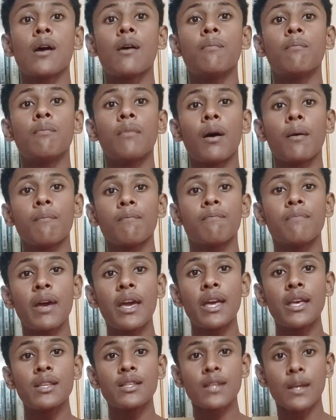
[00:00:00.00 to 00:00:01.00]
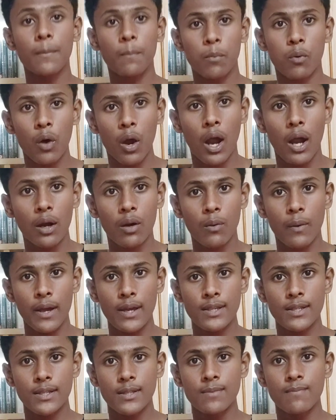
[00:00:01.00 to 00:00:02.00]
amazing
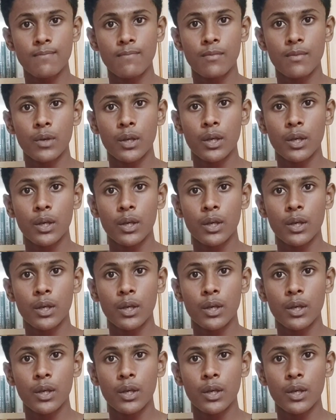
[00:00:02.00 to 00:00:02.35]
progress.